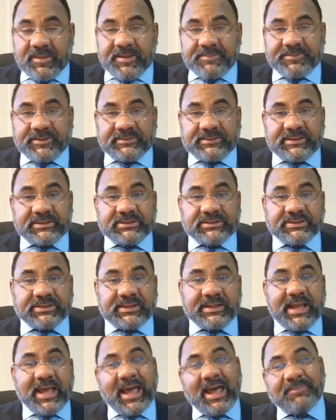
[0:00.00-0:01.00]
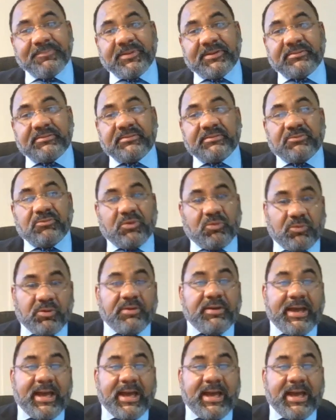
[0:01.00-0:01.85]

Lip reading: But this can happen, will